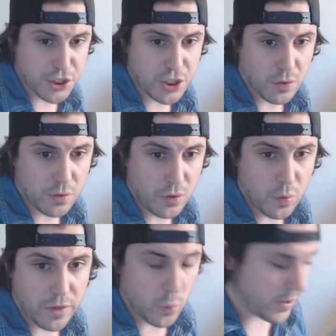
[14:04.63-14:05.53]
just showing
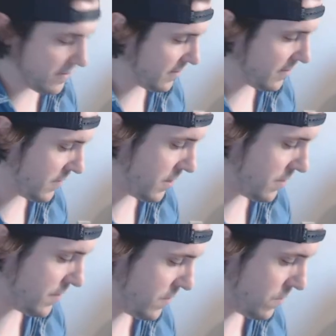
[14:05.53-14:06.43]
you with the Wii stuff in
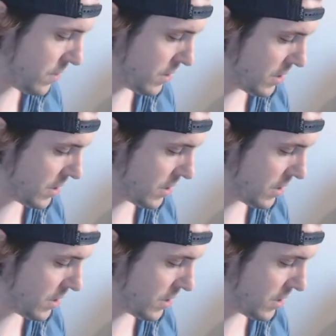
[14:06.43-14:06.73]
there too.